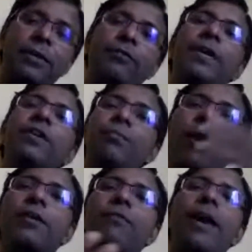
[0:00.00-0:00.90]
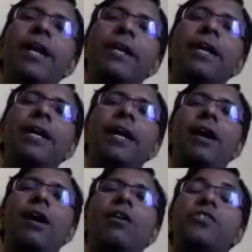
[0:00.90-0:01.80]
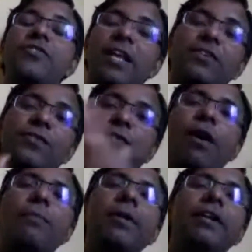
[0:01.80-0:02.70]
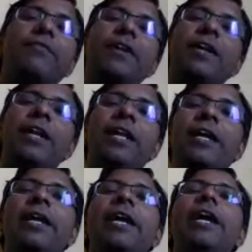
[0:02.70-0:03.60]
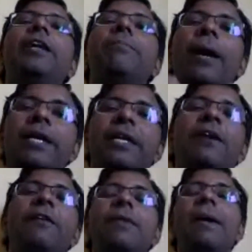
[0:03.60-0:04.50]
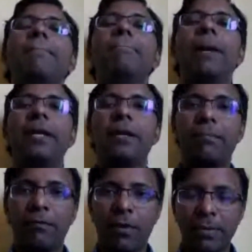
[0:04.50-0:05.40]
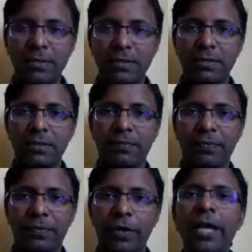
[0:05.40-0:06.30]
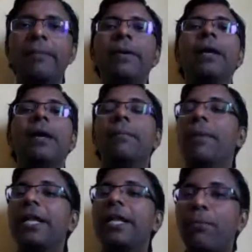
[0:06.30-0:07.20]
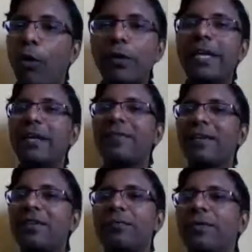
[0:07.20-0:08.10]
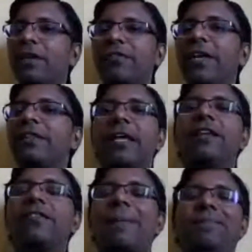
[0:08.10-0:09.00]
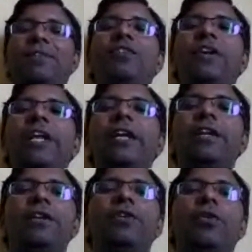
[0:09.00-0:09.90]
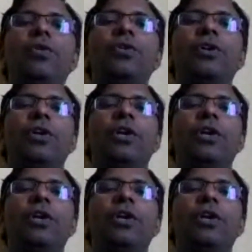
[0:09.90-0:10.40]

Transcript: if it is modified or transformed differently, it might give better performance. Okay, but in both cases, we are saying there is absolutely no